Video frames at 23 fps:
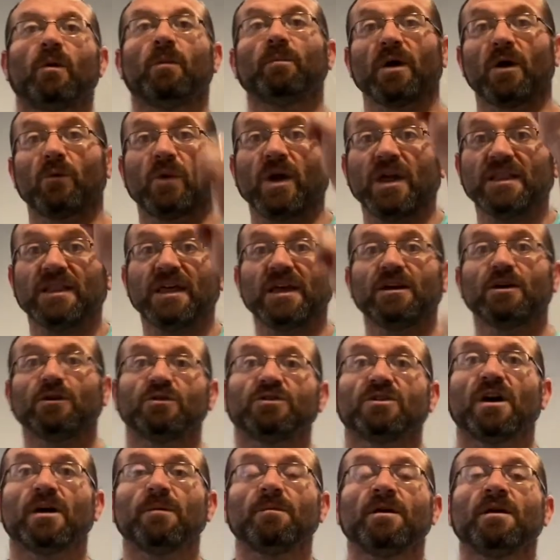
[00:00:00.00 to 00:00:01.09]
right leg goes
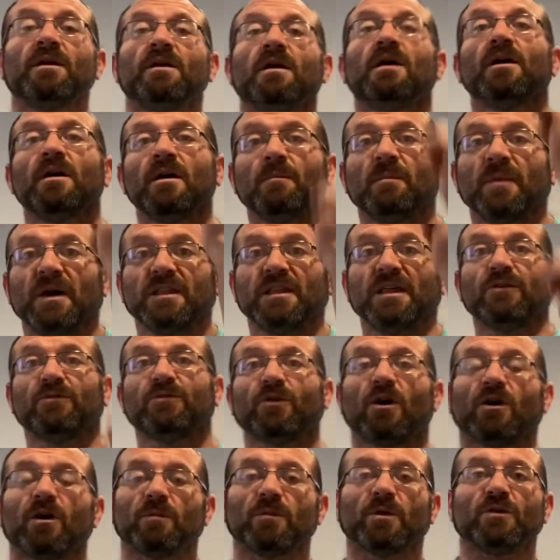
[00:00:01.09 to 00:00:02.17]
up, my left
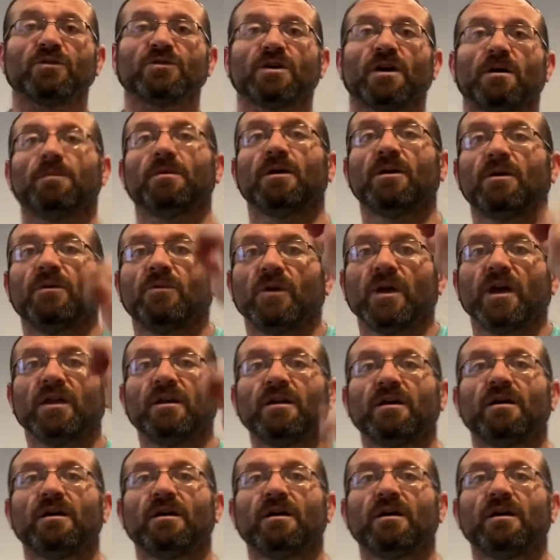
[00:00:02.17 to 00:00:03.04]
arm goes up, right?